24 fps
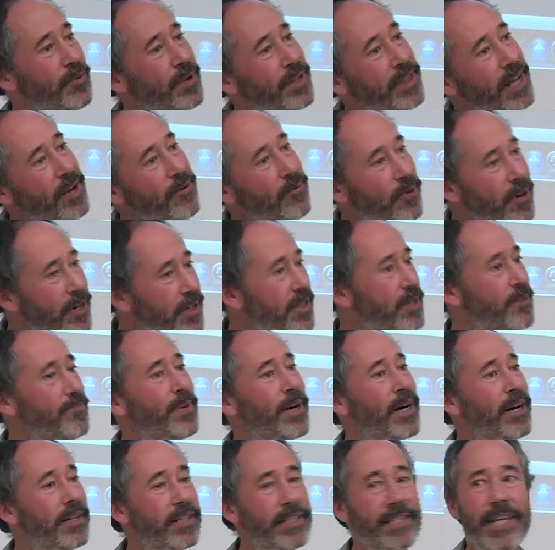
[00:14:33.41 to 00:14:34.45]
When they work the
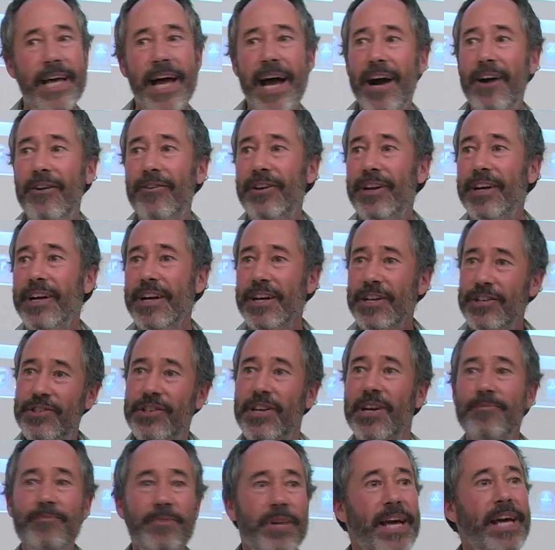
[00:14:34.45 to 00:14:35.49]
bugs out,
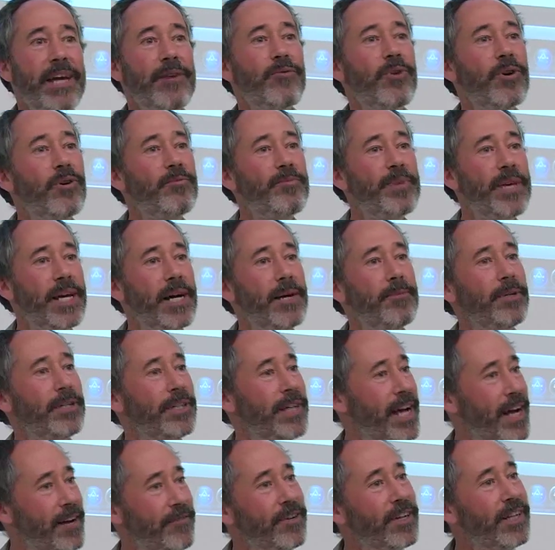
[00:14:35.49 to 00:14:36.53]
someday we'll be able to
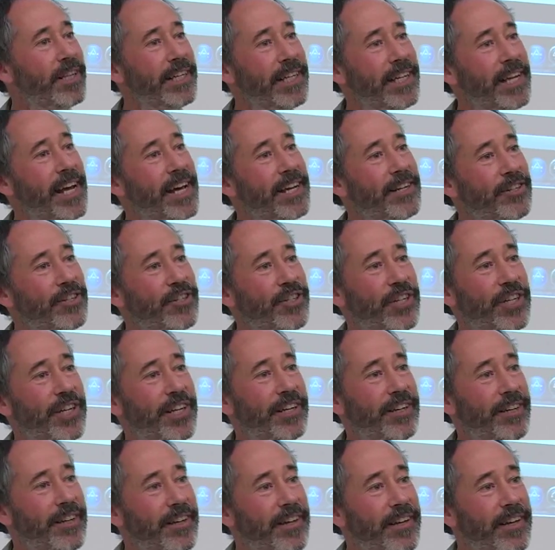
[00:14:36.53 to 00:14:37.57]
have clean energy.
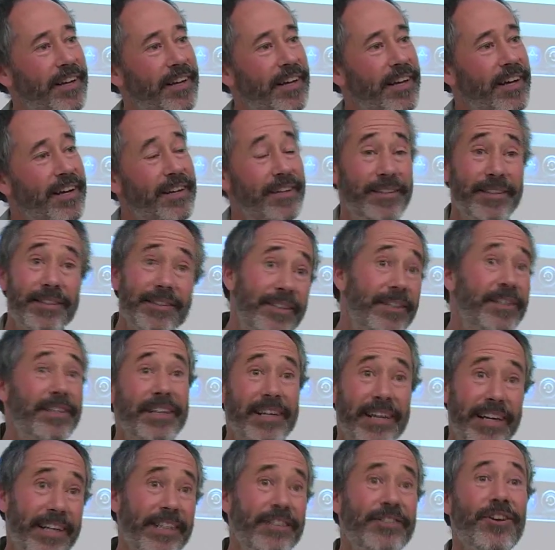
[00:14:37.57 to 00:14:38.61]

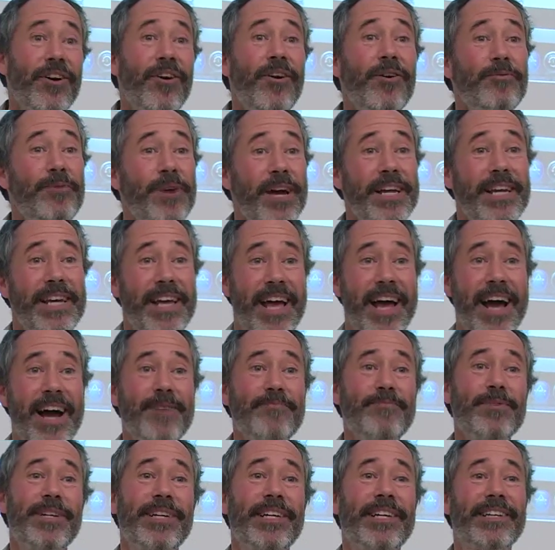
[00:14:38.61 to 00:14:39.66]
It's already
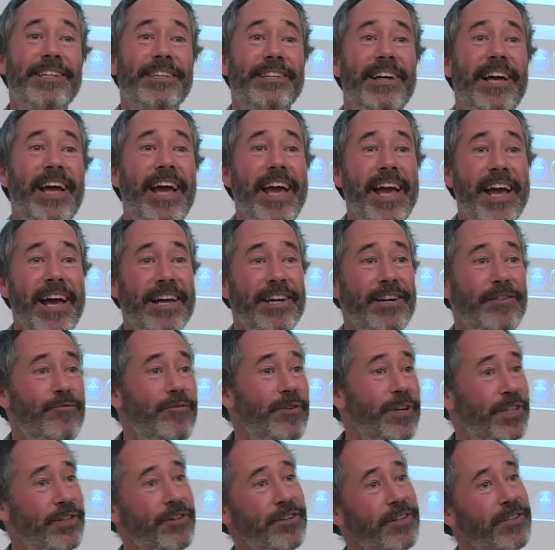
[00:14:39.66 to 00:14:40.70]
happening. And if
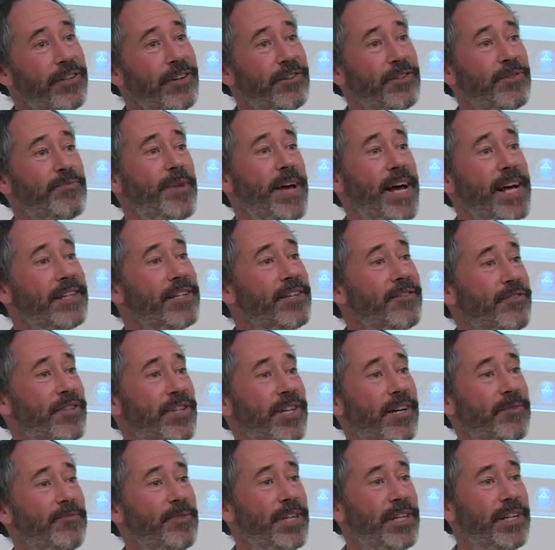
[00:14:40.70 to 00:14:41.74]
we took those massive
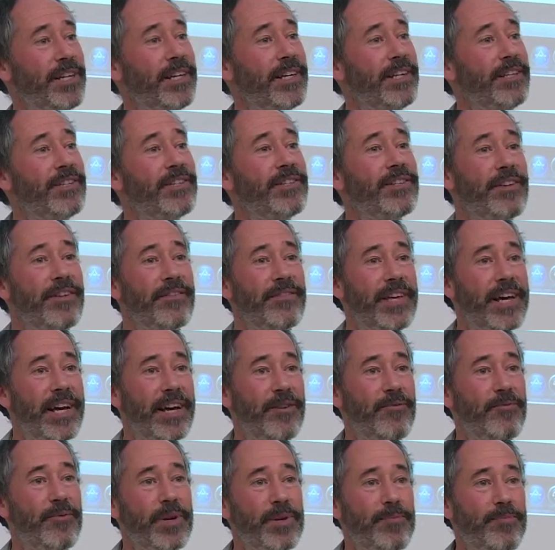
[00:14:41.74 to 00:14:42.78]
subsidies
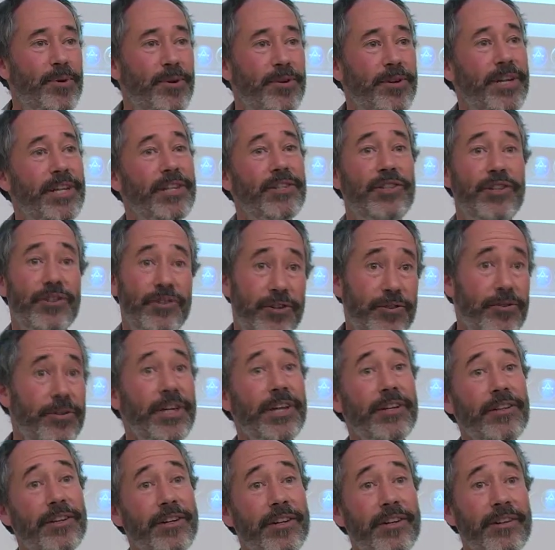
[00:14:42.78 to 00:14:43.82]
that we put into
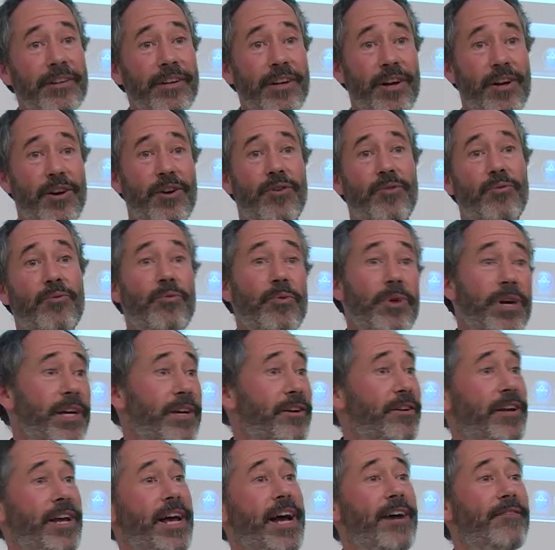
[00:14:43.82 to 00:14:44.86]
nuclear, we
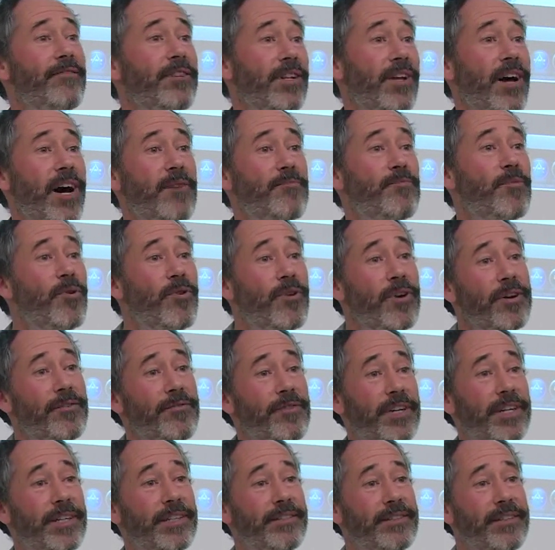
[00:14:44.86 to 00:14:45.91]
could have a lot more
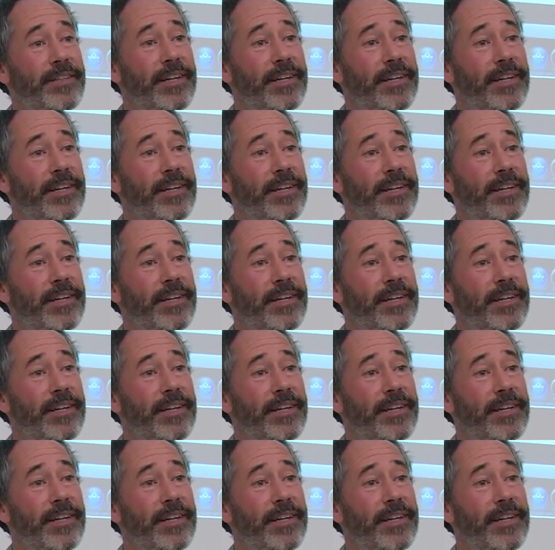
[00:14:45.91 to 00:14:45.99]
of it.